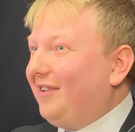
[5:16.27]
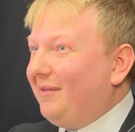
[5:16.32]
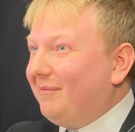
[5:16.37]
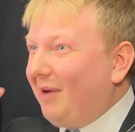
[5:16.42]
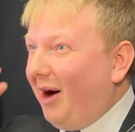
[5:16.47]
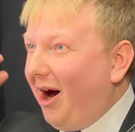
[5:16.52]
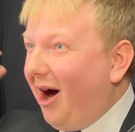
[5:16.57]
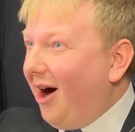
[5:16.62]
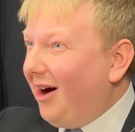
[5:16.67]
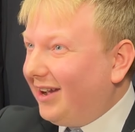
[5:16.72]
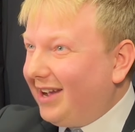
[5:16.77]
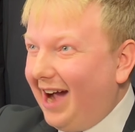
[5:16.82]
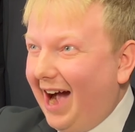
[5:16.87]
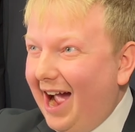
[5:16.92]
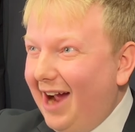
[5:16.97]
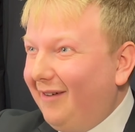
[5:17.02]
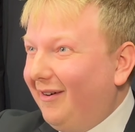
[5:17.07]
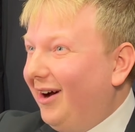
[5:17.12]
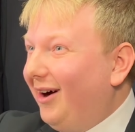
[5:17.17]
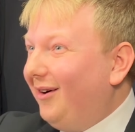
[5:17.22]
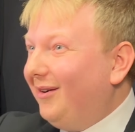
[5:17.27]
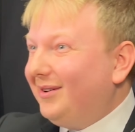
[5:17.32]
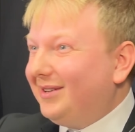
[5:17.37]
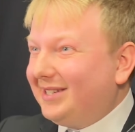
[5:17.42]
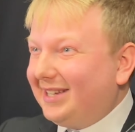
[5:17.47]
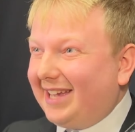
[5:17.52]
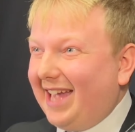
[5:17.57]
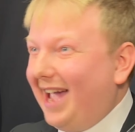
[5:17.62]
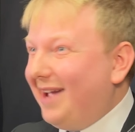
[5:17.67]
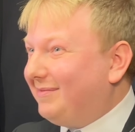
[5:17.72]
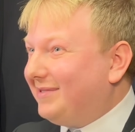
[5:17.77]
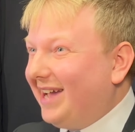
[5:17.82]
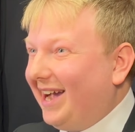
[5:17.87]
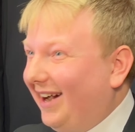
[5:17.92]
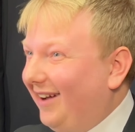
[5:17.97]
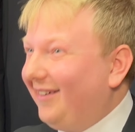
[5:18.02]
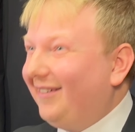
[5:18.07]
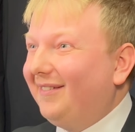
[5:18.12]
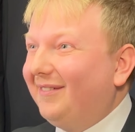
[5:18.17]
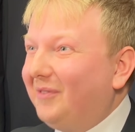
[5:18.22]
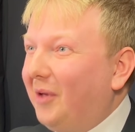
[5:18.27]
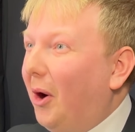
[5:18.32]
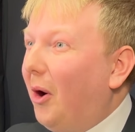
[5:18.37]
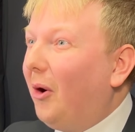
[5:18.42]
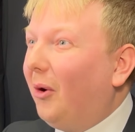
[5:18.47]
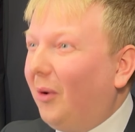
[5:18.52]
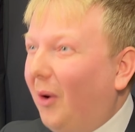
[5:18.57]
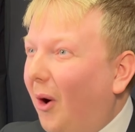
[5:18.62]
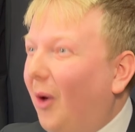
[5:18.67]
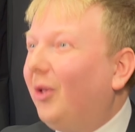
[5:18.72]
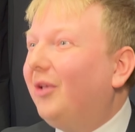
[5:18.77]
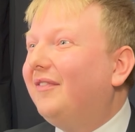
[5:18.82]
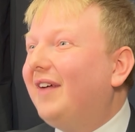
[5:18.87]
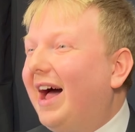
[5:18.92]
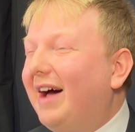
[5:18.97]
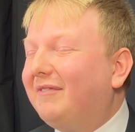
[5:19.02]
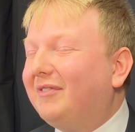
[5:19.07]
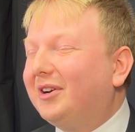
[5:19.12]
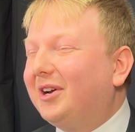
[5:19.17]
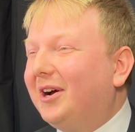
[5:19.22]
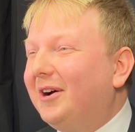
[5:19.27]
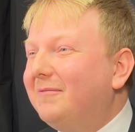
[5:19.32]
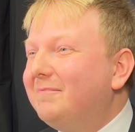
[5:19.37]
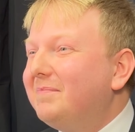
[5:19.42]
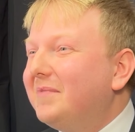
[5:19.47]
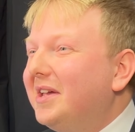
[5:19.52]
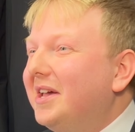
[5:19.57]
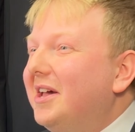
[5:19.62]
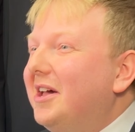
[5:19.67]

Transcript: From Cairo to Cape Town, the whole of Africa.